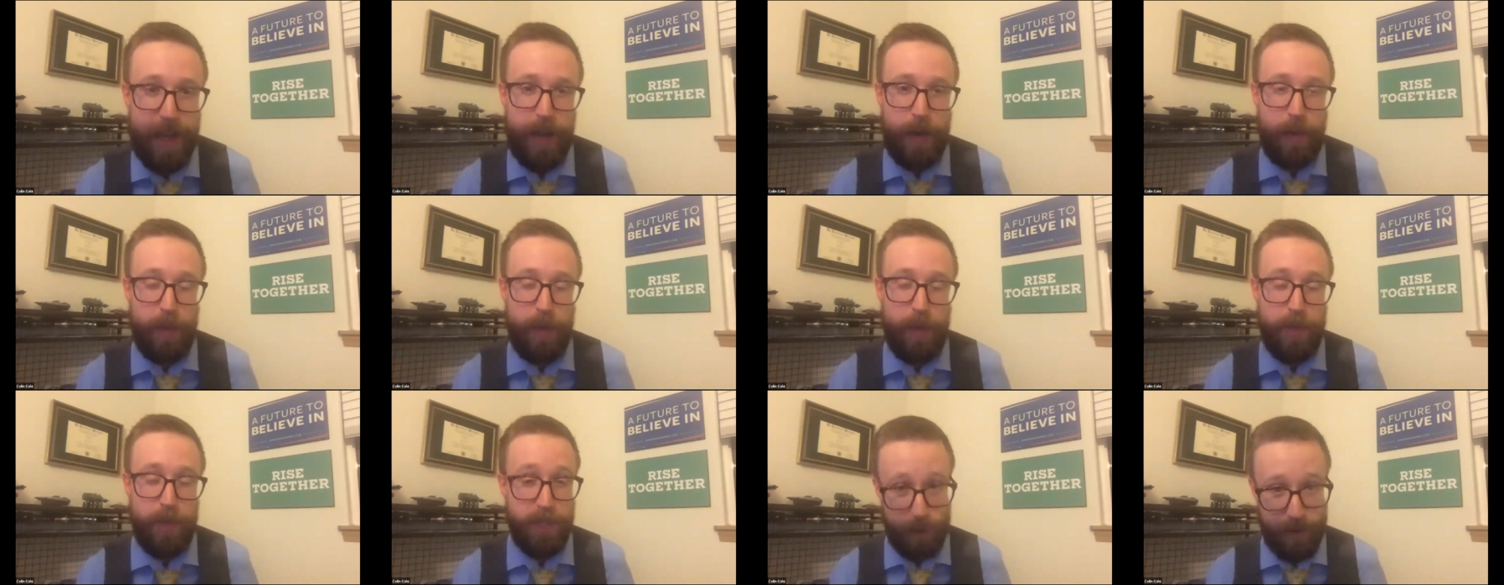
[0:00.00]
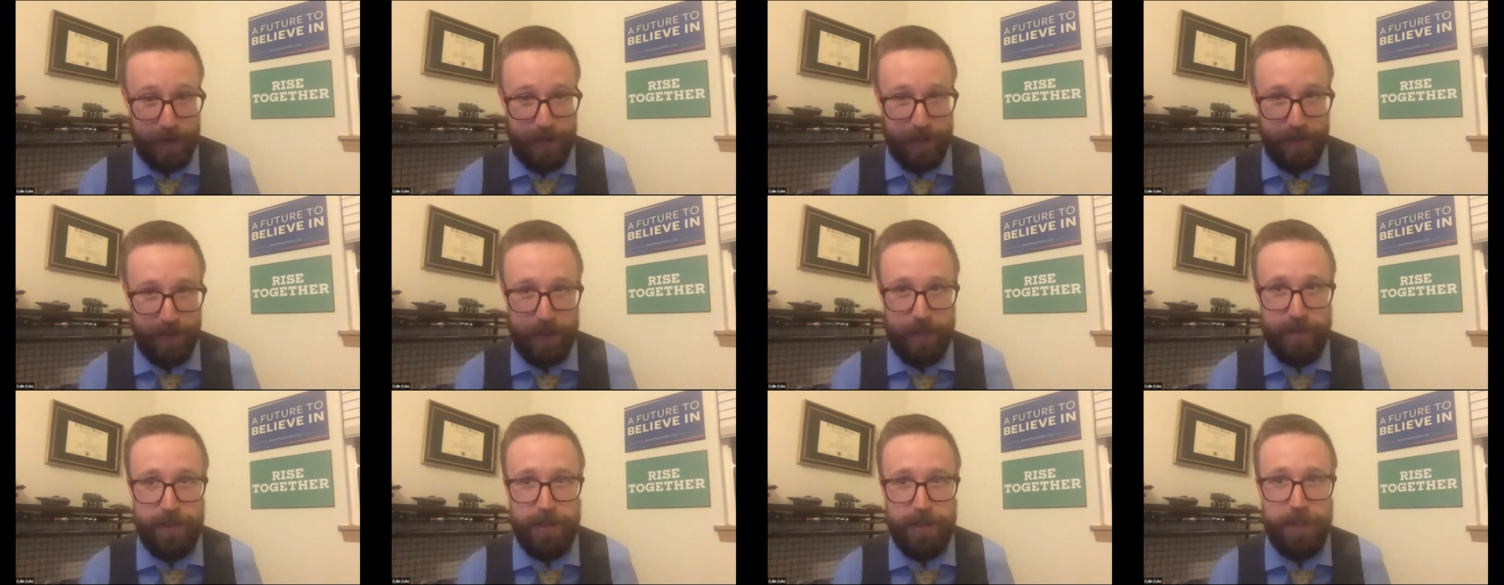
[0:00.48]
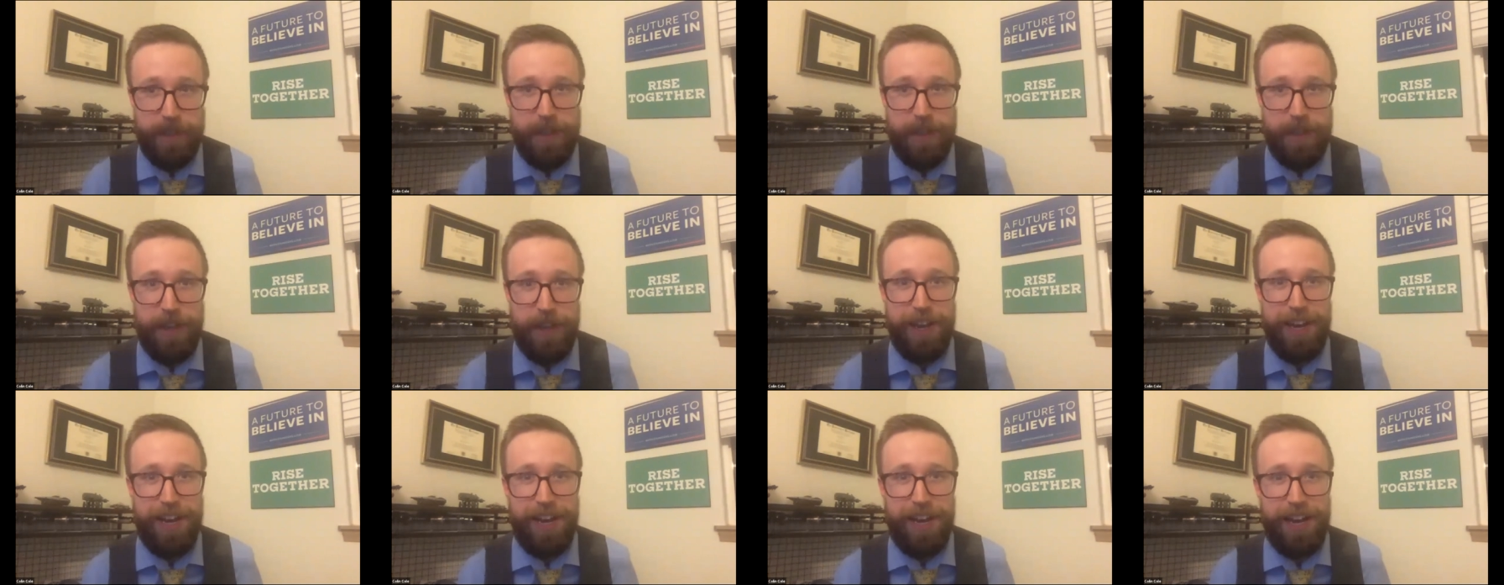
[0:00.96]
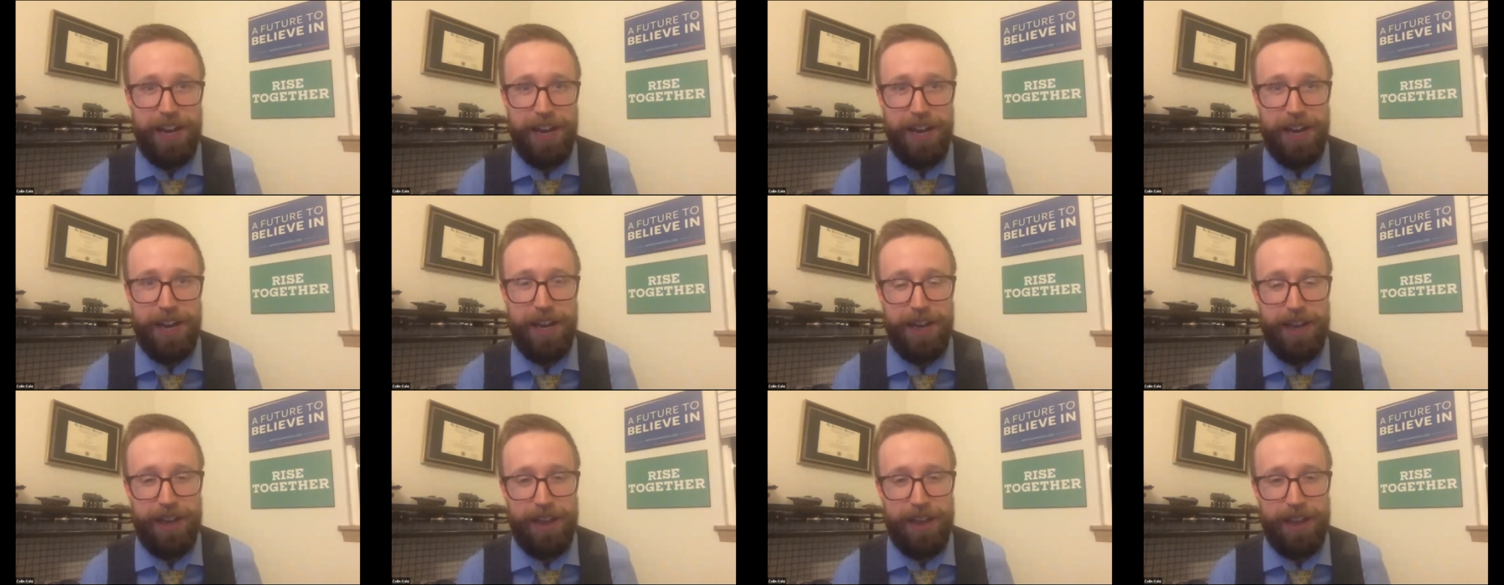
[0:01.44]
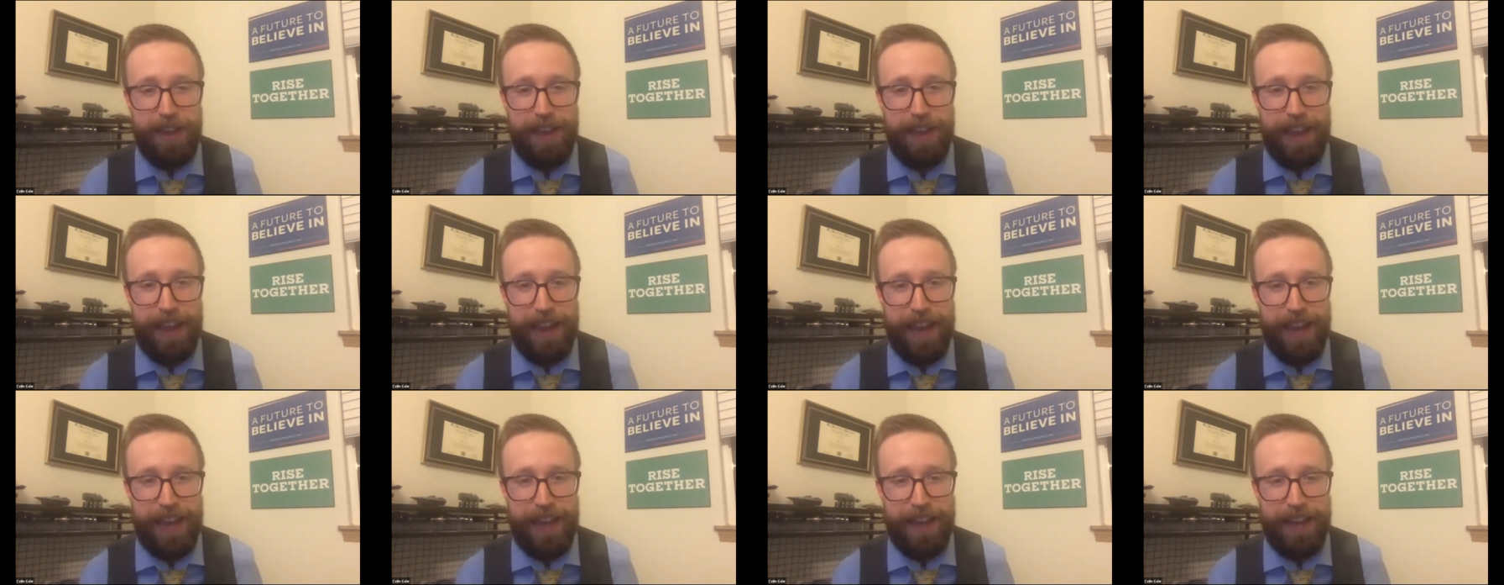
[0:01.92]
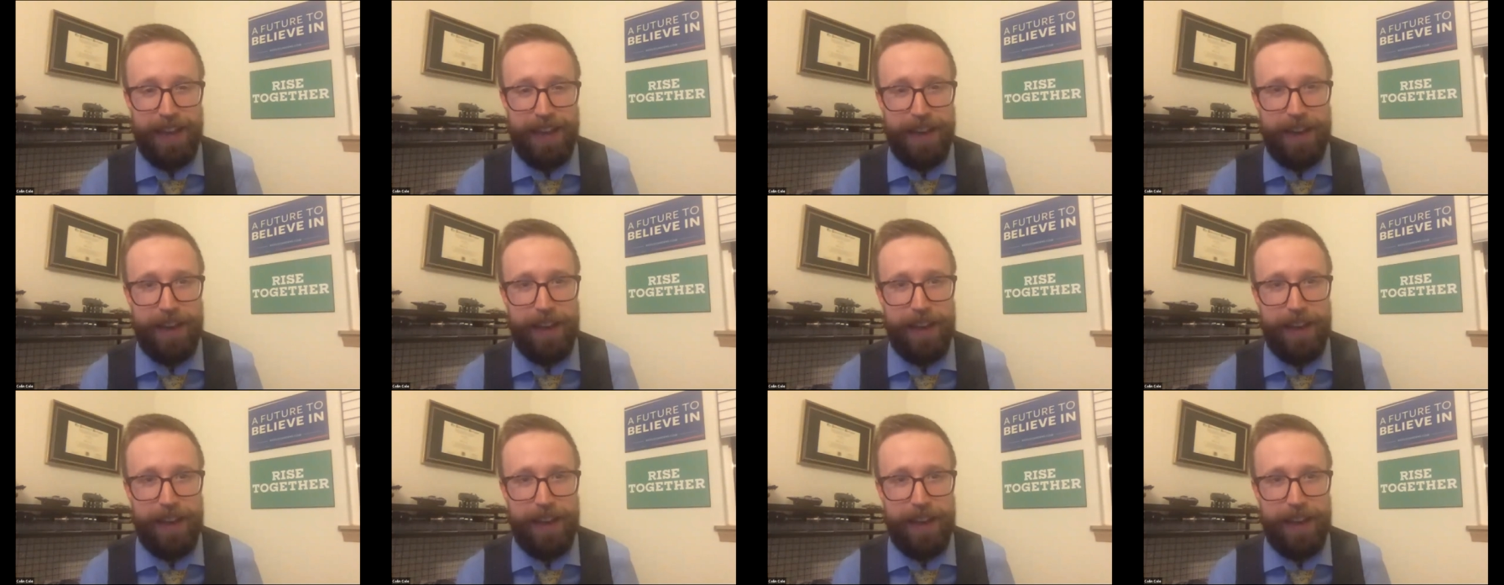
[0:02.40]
which is where he lives. And